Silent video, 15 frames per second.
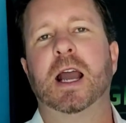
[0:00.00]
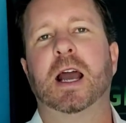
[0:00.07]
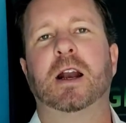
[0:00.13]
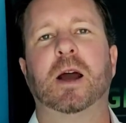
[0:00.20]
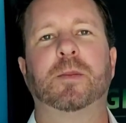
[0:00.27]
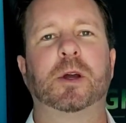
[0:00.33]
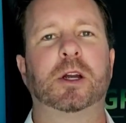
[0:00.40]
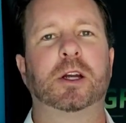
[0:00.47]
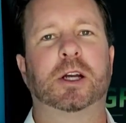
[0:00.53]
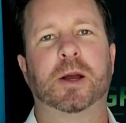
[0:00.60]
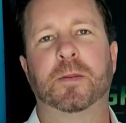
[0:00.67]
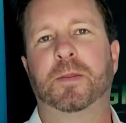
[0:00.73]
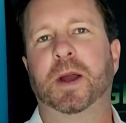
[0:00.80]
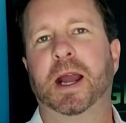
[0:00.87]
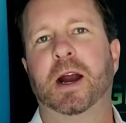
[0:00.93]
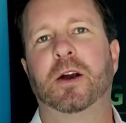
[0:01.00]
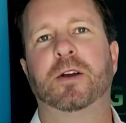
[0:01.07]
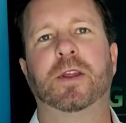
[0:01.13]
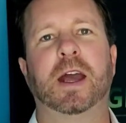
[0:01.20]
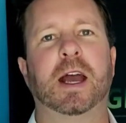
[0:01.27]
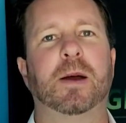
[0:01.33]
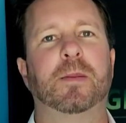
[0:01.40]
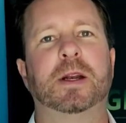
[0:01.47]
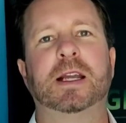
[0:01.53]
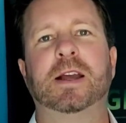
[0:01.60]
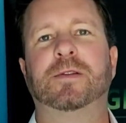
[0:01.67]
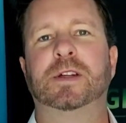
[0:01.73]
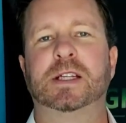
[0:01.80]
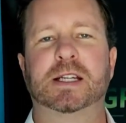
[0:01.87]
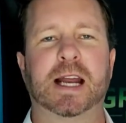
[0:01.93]
and I'm going to compare them and
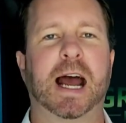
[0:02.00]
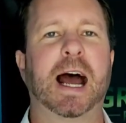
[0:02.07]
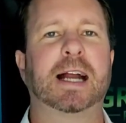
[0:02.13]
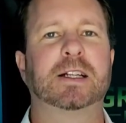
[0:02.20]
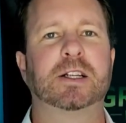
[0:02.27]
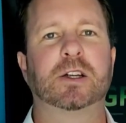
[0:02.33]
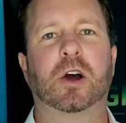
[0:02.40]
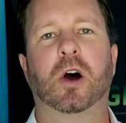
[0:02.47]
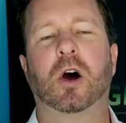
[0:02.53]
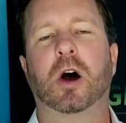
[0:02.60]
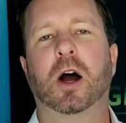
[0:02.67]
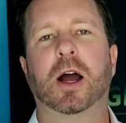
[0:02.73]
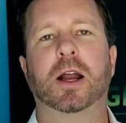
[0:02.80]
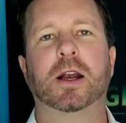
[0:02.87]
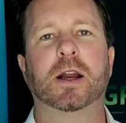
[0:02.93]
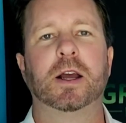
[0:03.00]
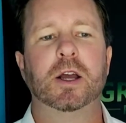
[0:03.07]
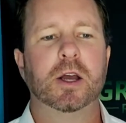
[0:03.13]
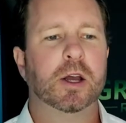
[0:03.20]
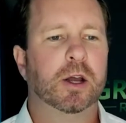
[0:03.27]
give stats on